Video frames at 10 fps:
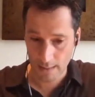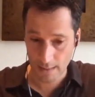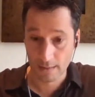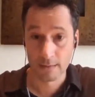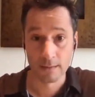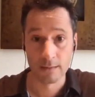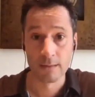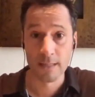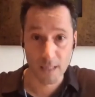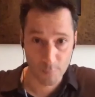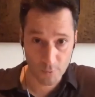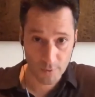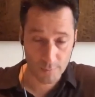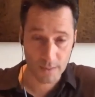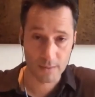in Singapore,
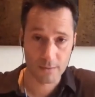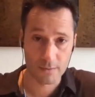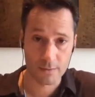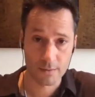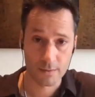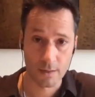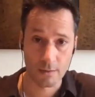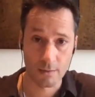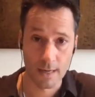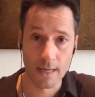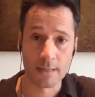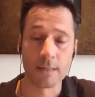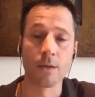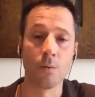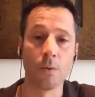because our
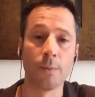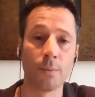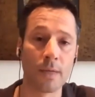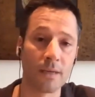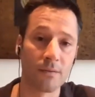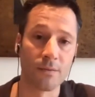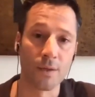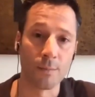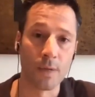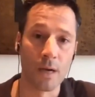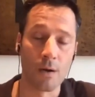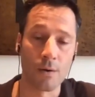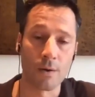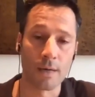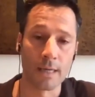ICO will be run from
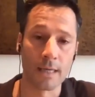our